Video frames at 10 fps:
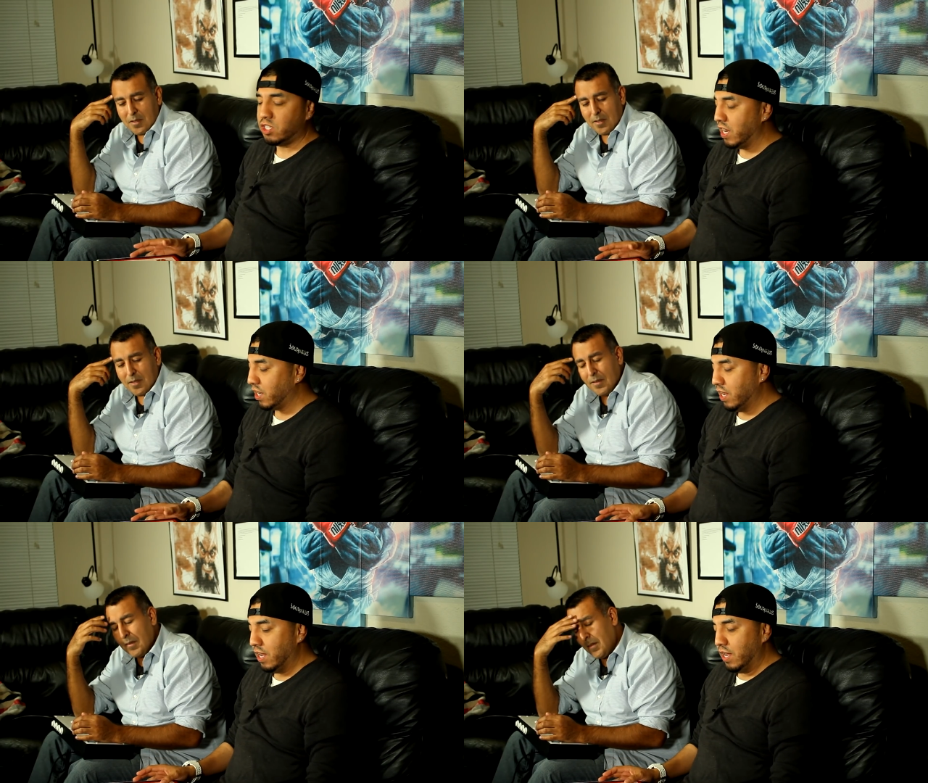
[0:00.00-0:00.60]
Speaker 1: stick,
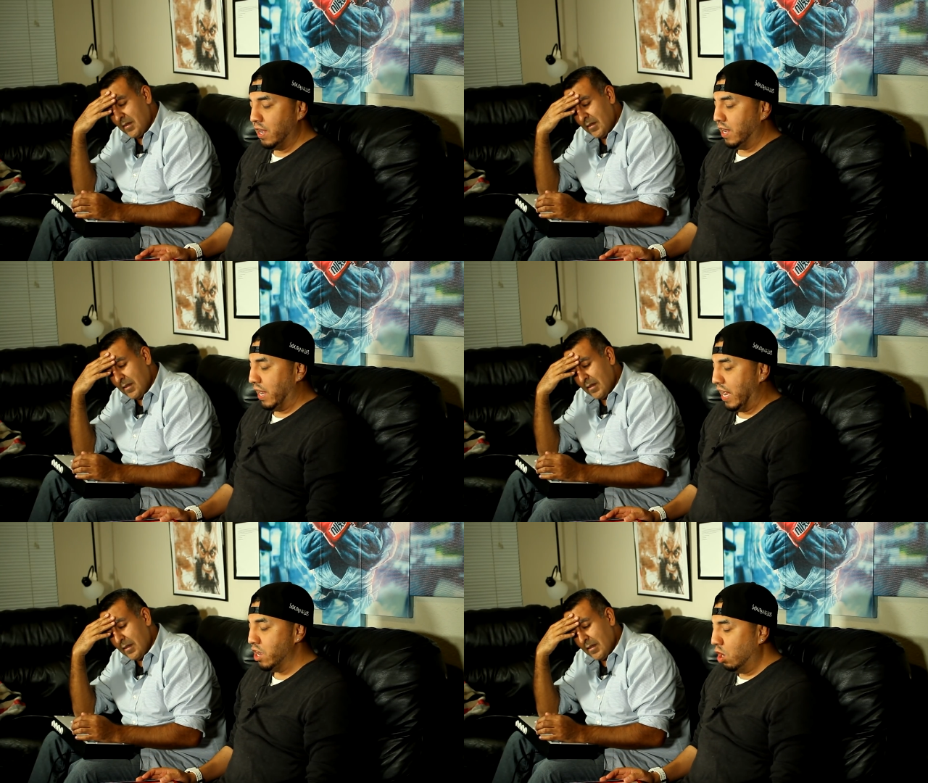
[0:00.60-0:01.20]

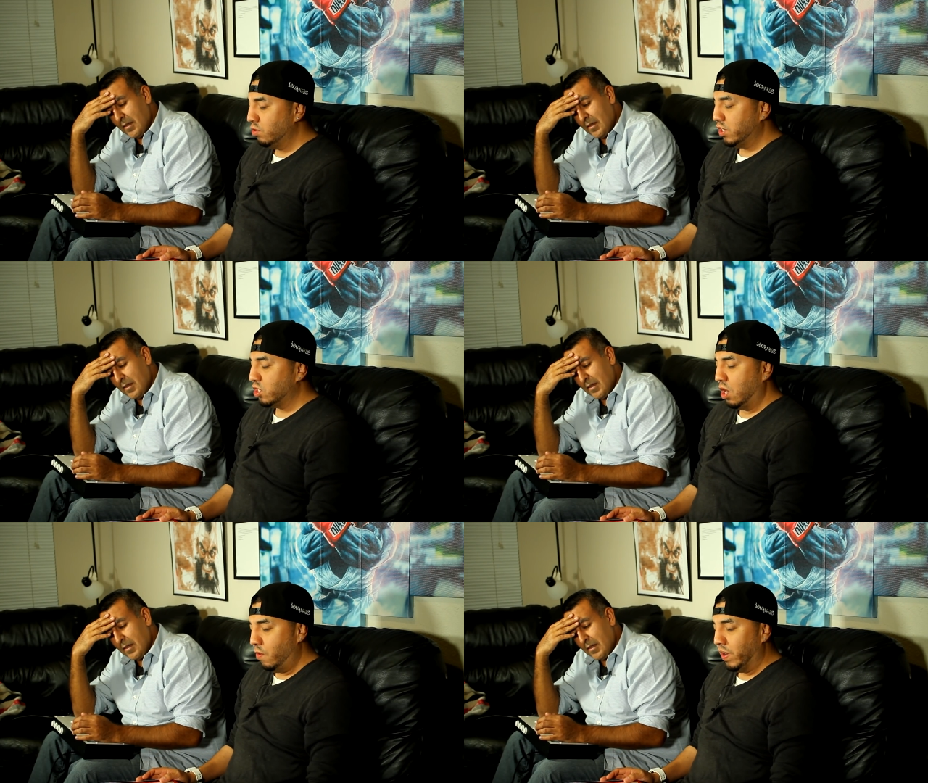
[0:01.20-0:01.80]
it knows it's
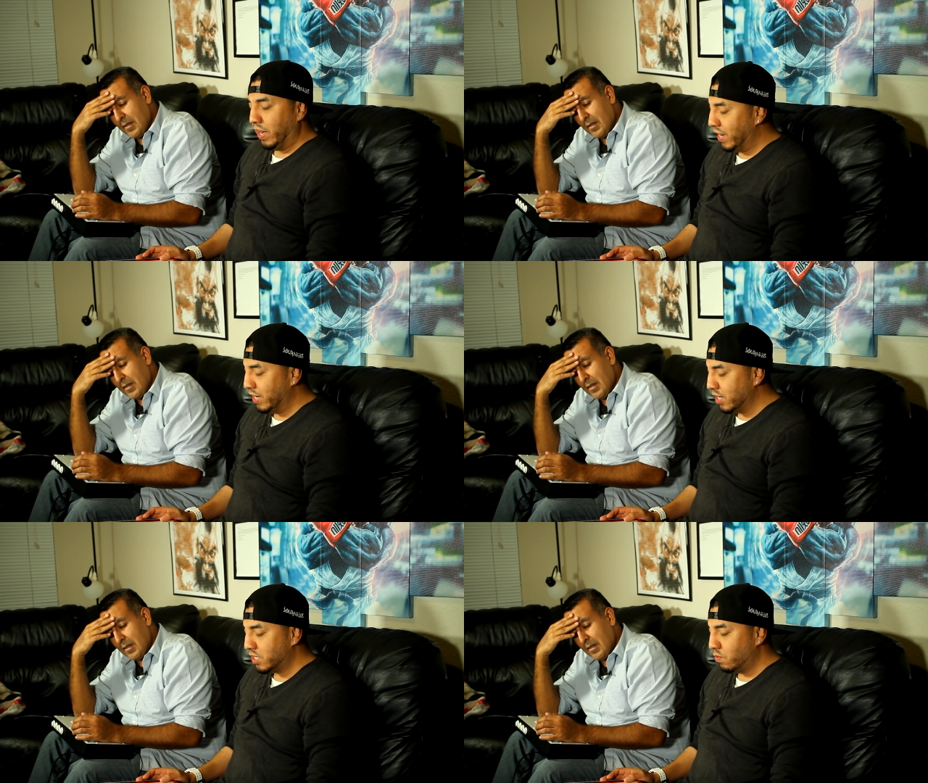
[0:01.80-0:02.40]
going, and it
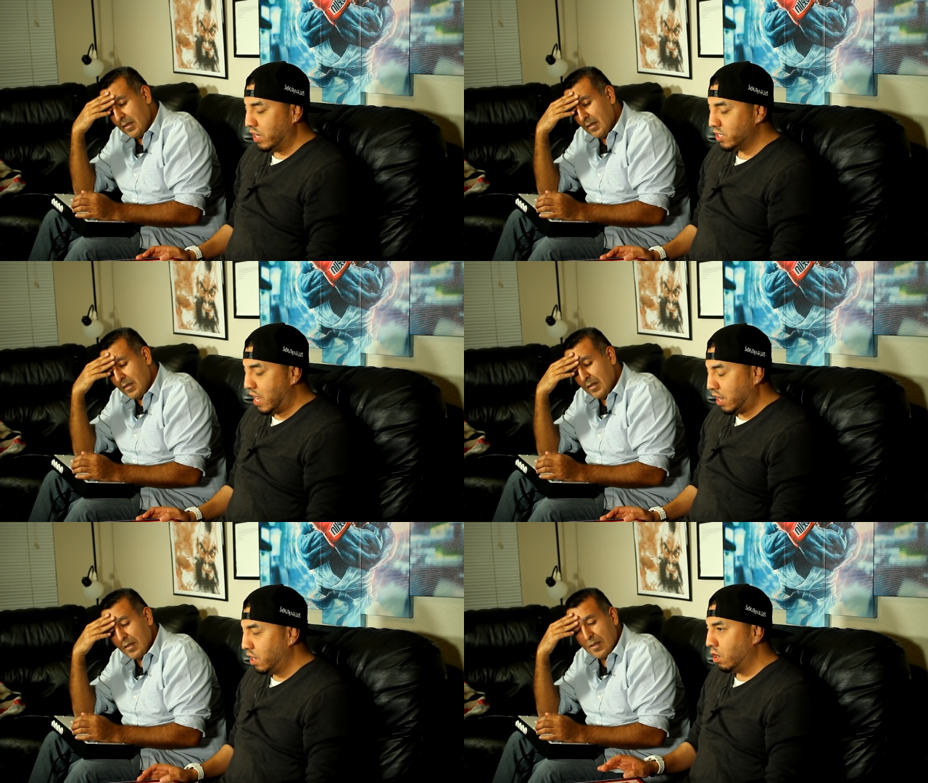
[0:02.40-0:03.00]
doesn't. It's
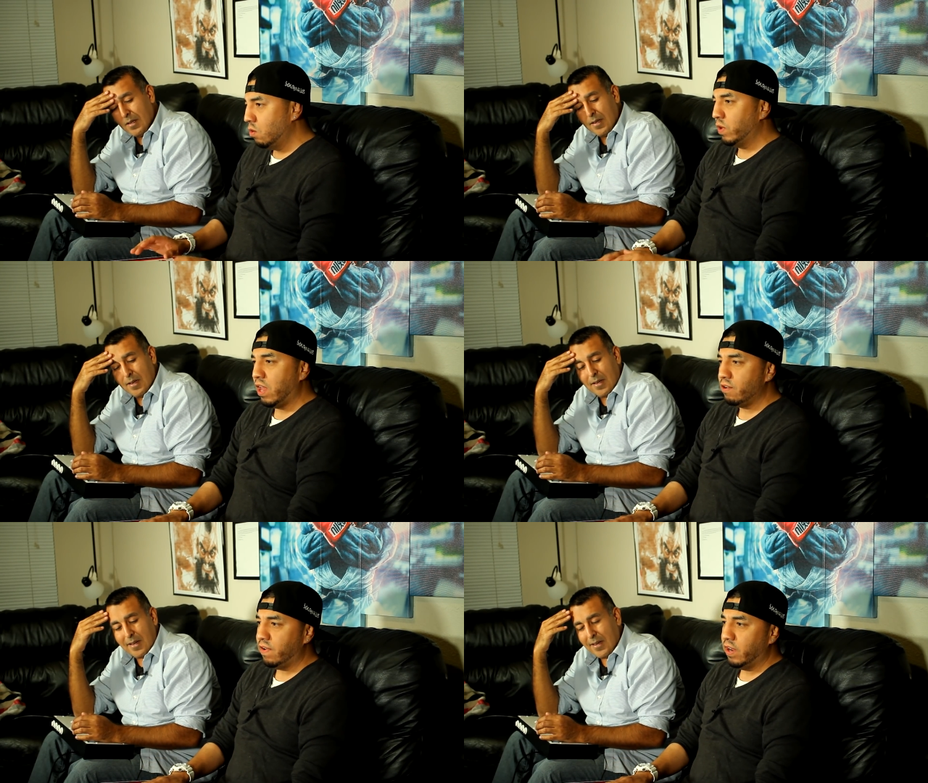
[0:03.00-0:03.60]
not gonna go
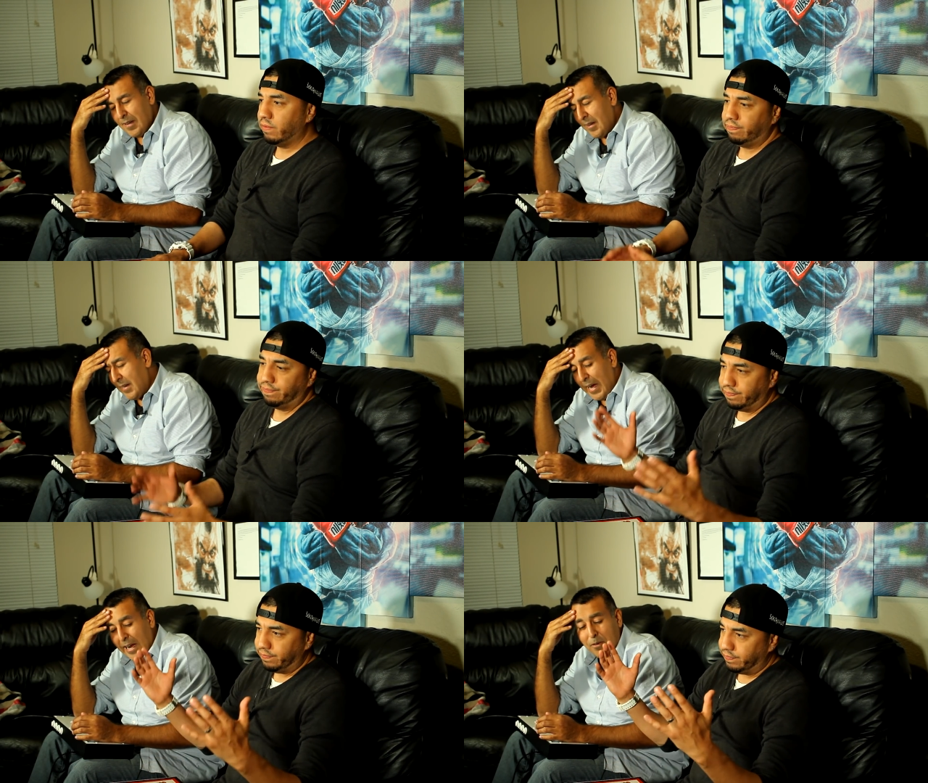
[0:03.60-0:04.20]
without a fight.
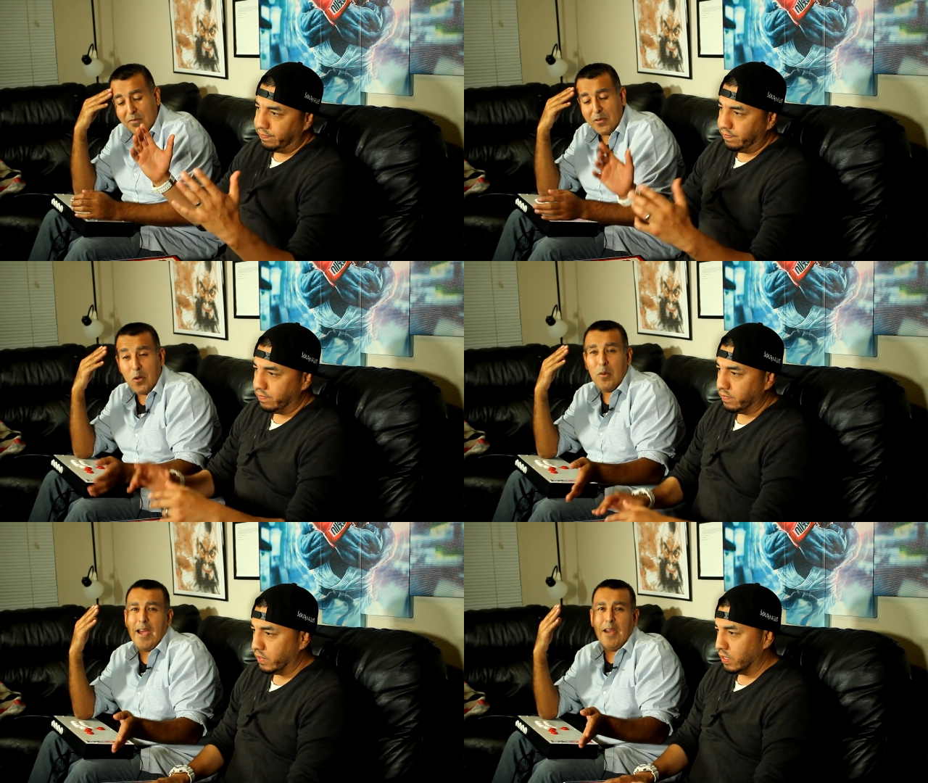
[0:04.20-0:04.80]
Speaker 2: I don't even
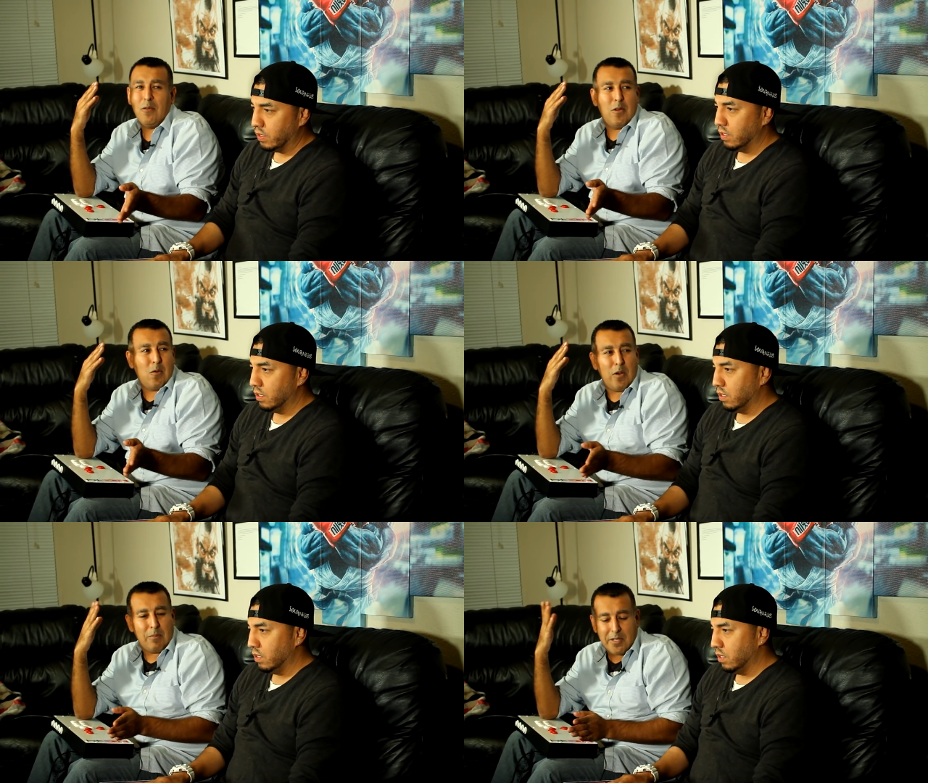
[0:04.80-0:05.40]
know. I don't know
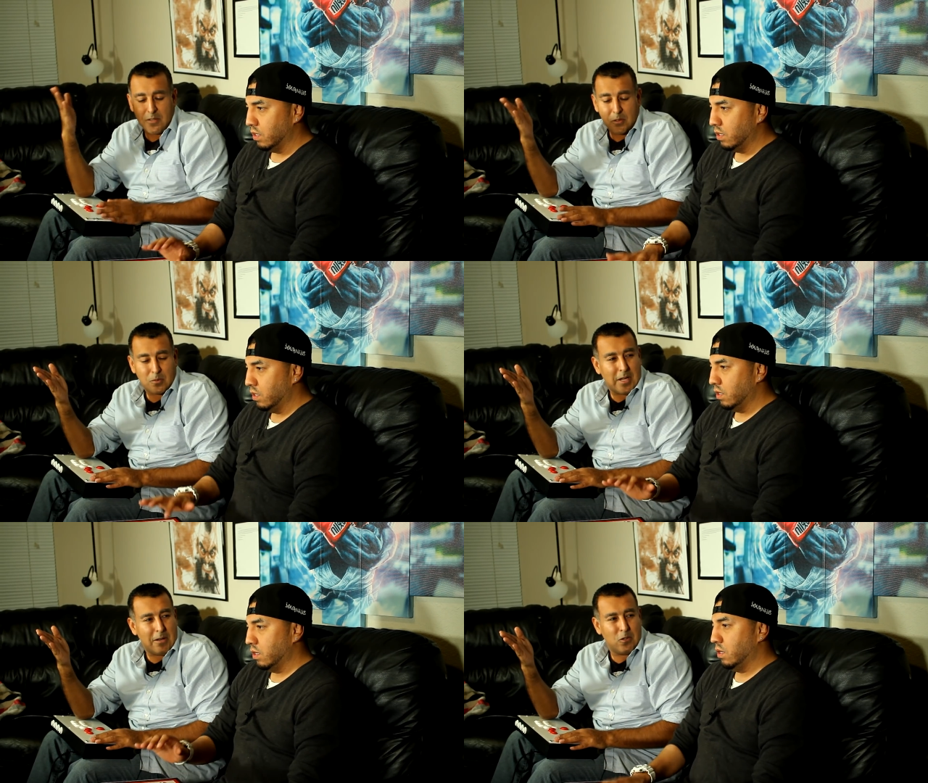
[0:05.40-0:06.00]
what I'm gonna do.
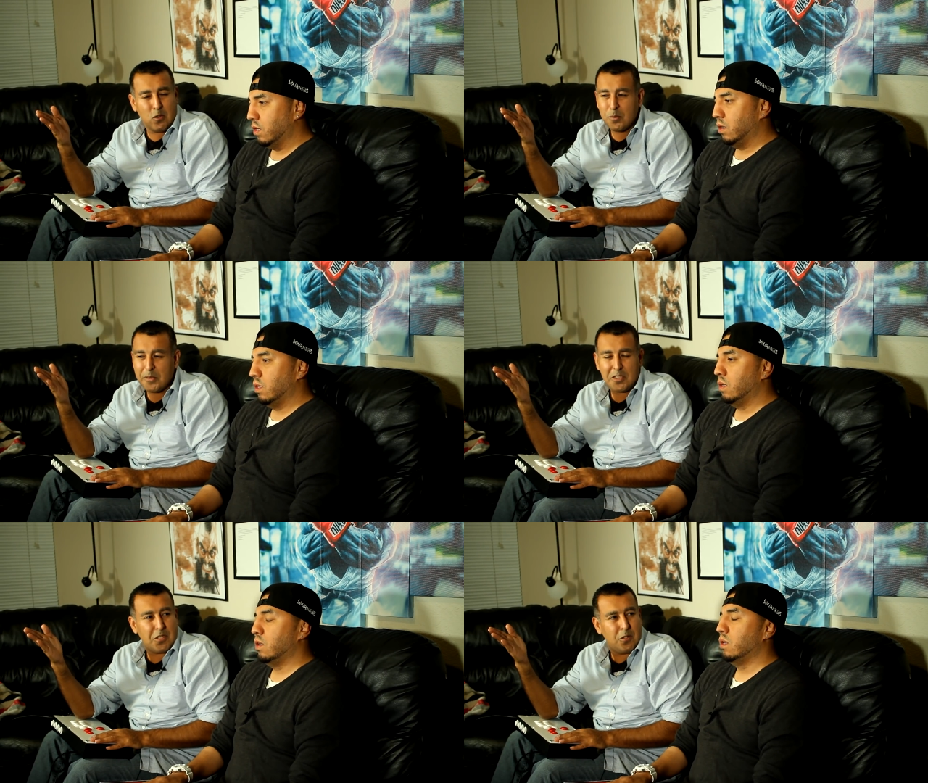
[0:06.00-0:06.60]
I don't know who I'm gonna
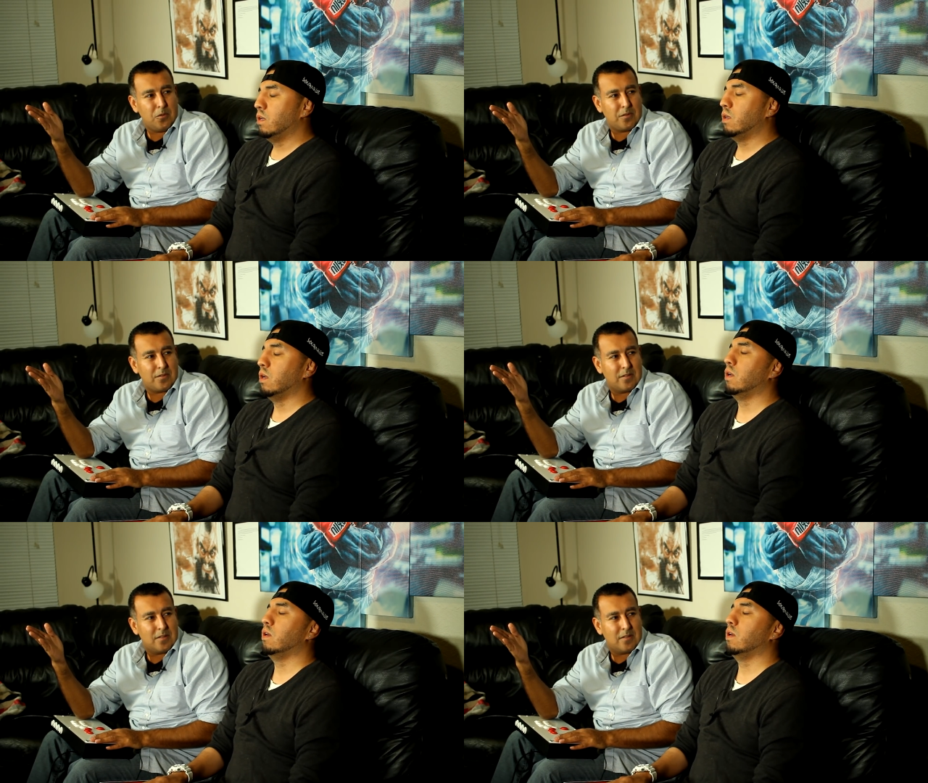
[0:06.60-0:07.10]
choose.